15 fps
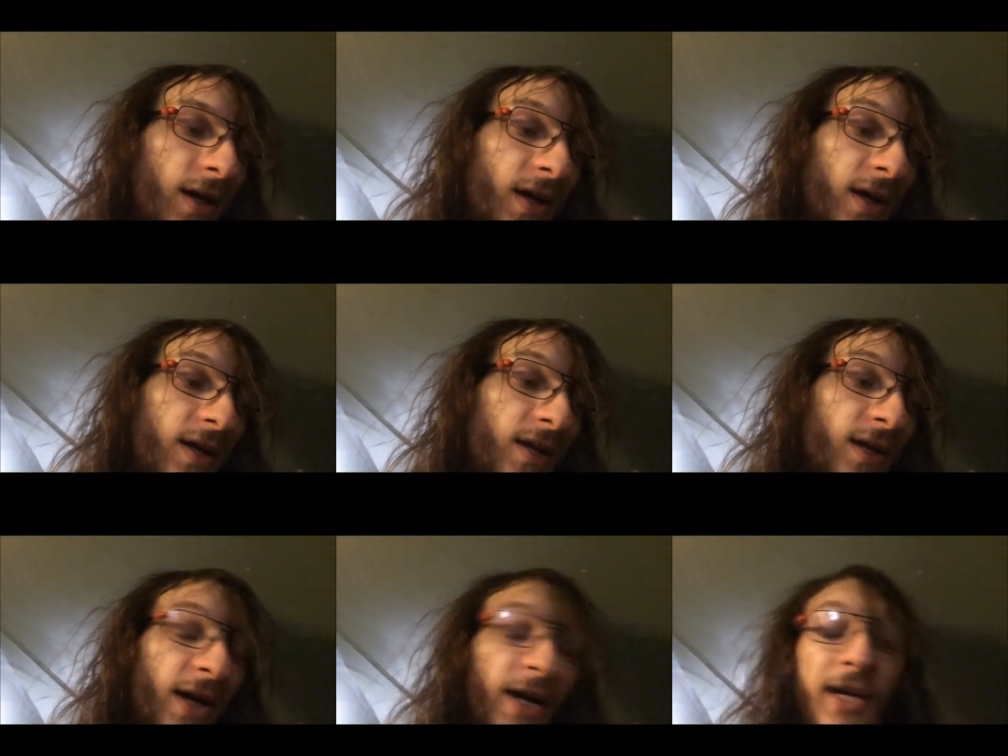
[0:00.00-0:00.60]

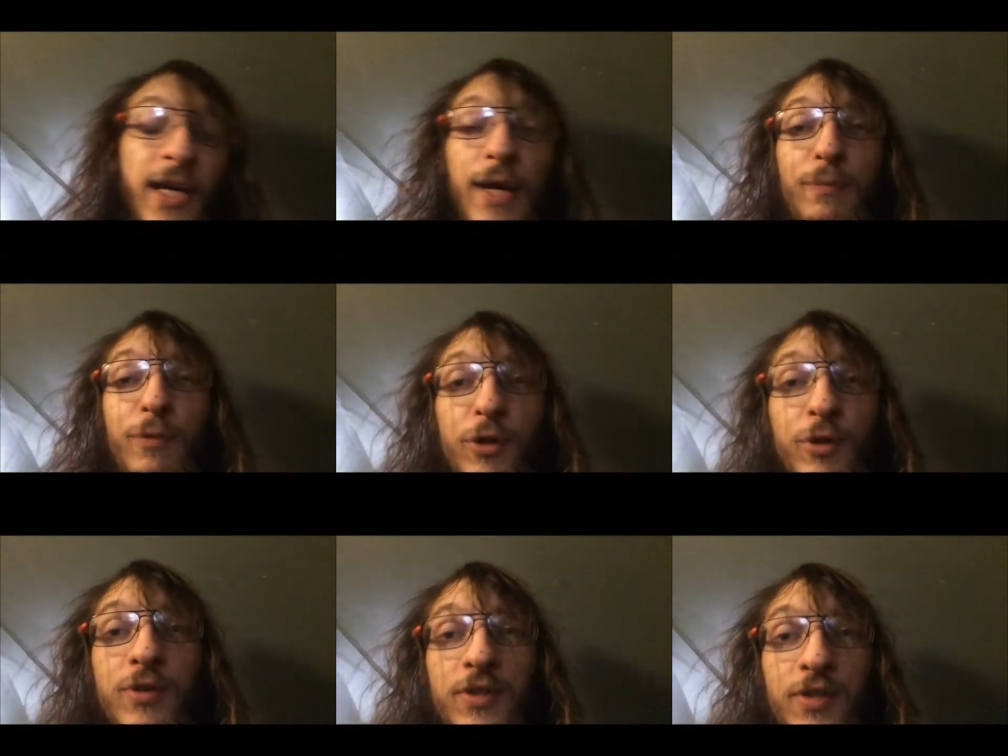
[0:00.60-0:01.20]
and I
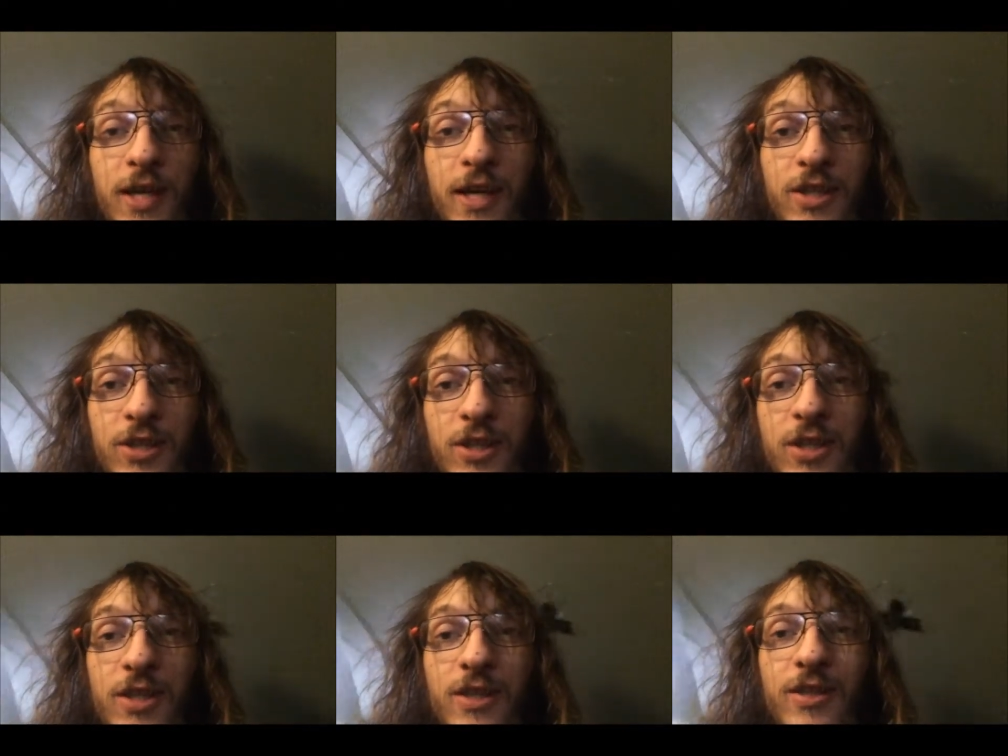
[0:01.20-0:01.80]
kept losing that
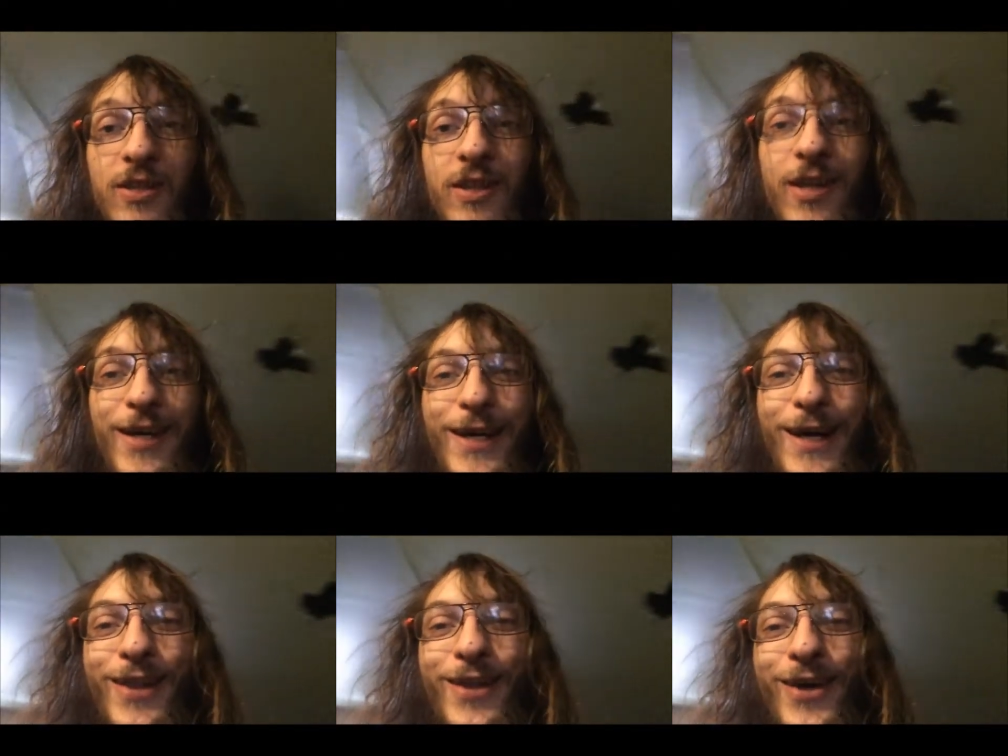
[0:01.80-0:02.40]
sheet. Like I